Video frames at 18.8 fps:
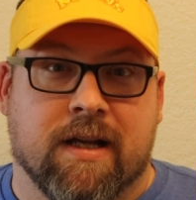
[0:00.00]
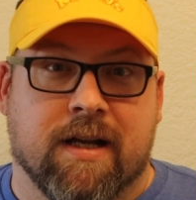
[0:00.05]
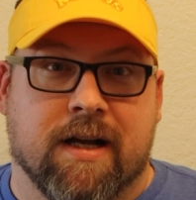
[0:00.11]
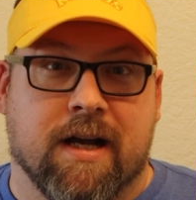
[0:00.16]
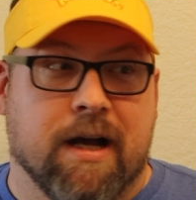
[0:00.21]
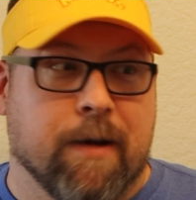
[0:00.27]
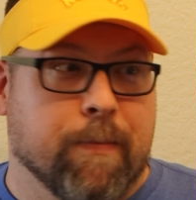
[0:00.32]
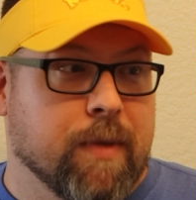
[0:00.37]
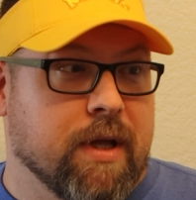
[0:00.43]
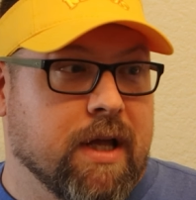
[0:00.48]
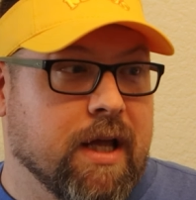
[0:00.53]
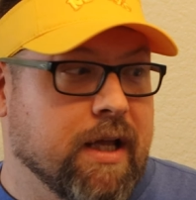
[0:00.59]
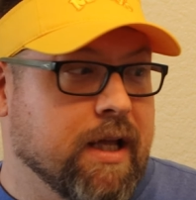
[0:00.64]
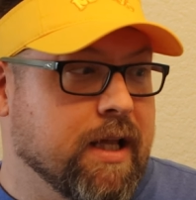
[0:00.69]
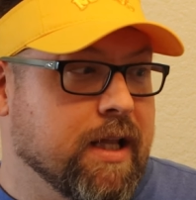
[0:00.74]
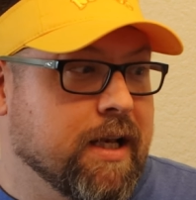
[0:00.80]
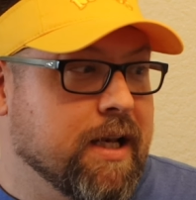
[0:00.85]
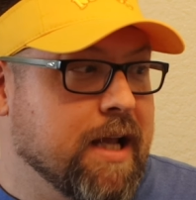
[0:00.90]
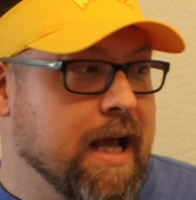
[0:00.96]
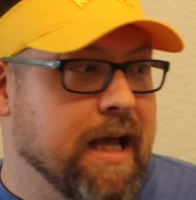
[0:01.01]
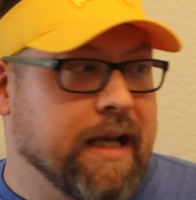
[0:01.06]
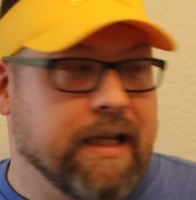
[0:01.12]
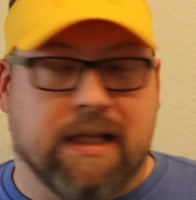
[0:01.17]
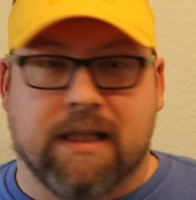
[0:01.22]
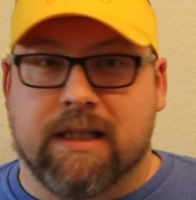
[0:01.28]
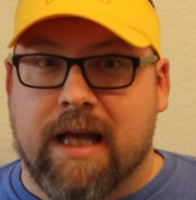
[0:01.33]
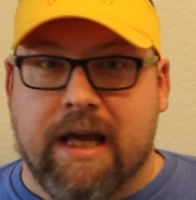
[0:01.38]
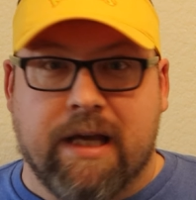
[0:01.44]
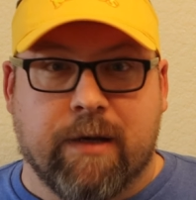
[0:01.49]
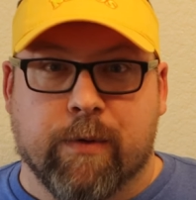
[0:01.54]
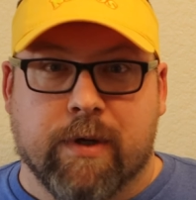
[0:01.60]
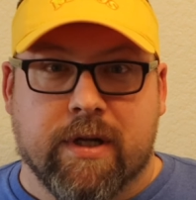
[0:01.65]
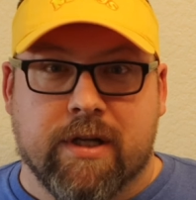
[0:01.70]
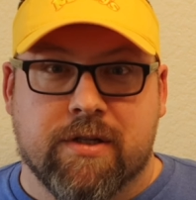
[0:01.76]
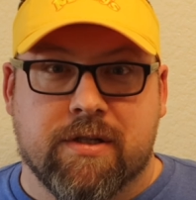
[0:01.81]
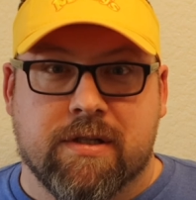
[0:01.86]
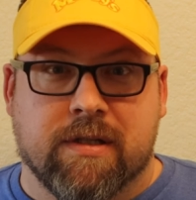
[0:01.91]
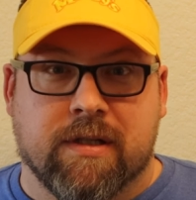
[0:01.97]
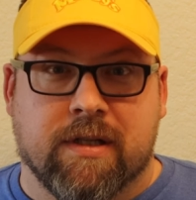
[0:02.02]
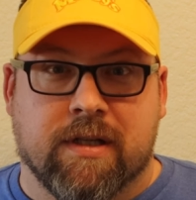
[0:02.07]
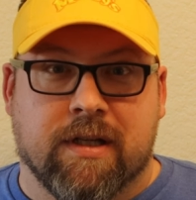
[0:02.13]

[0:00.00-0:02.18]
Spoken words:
in any language.